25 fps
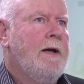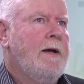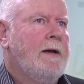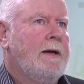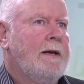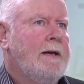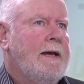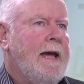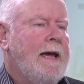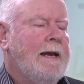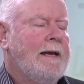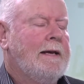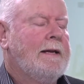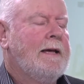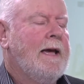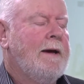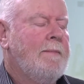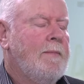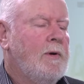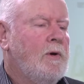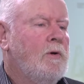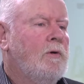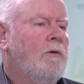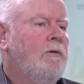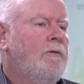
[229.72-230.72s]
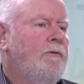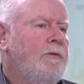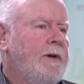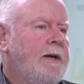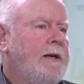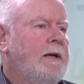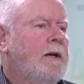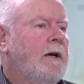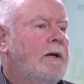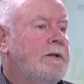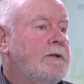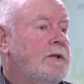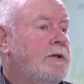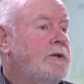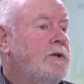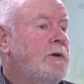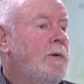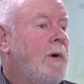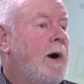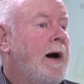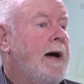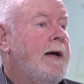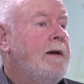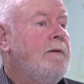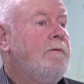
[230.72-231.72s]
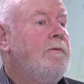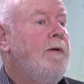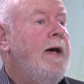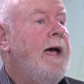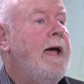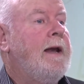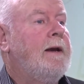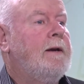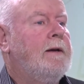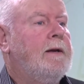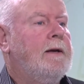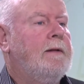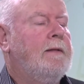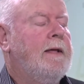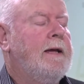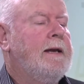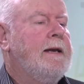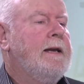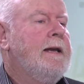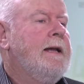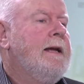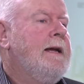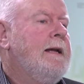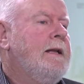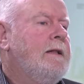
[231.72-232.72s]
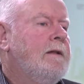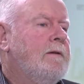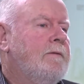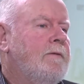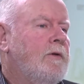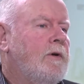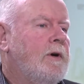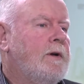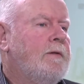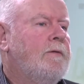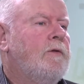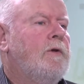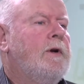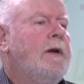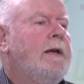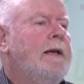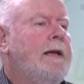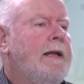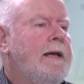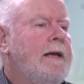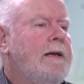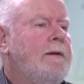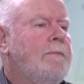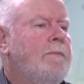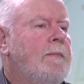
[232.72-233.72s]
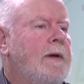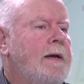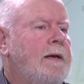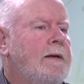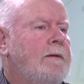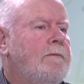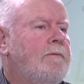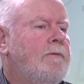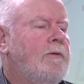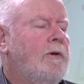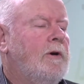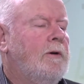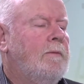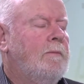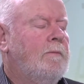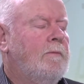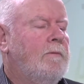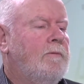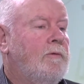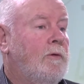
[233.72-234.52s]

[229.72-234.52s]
cattle coming off feedlots is too high in fat, and they need the very, very lean meat from